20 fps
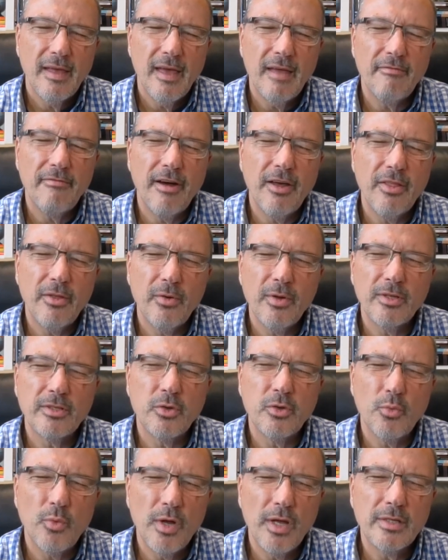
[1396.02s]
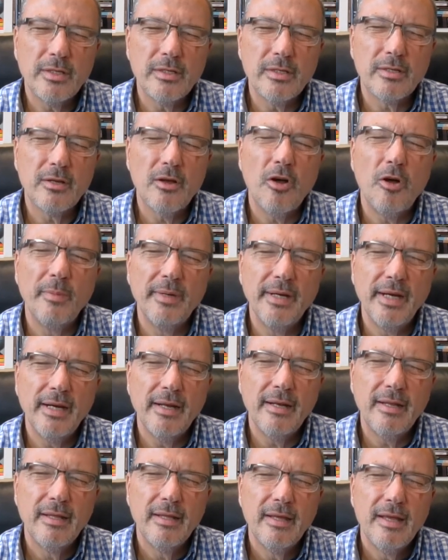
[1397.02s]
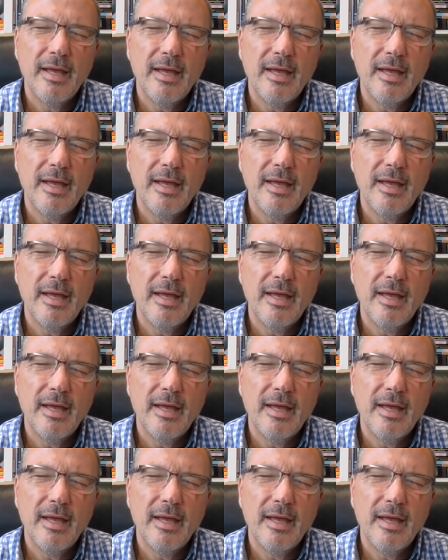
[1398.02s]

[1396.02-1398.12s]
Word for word: And Father, as the race is culminated,